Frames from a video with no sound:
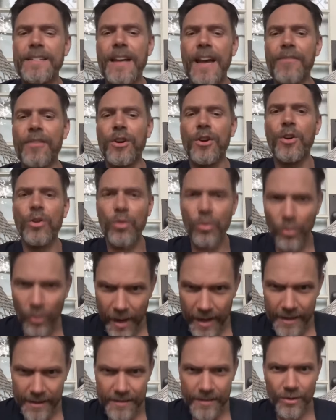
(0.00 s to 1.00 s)
have a
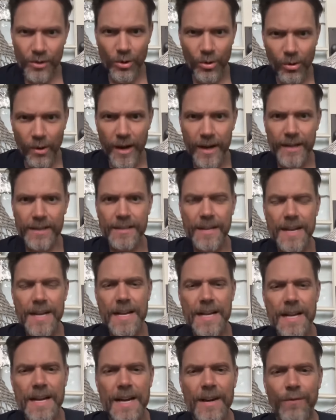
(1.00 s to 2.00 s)
great, great
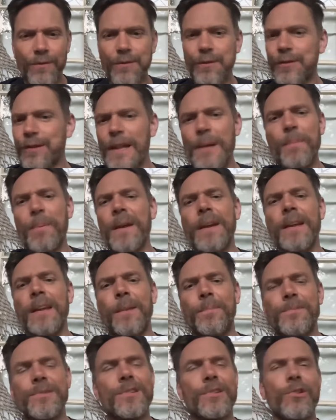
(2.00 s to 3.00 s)

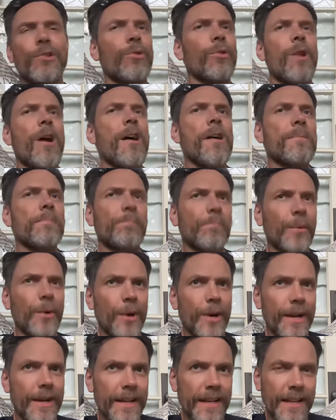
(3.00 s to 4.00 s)
Flippynipps Grand
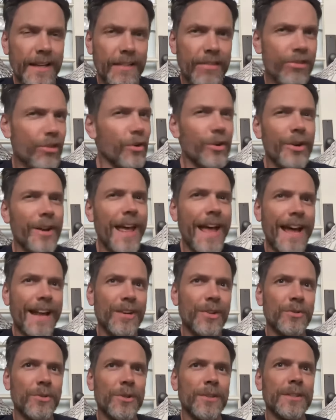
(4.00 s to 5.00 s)
Prix, third
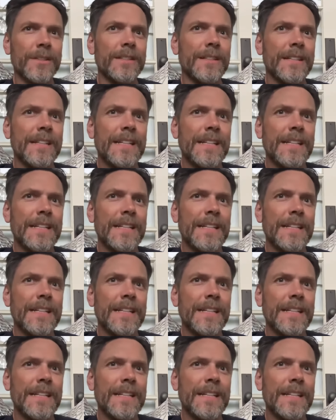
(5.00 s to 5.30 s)
annual,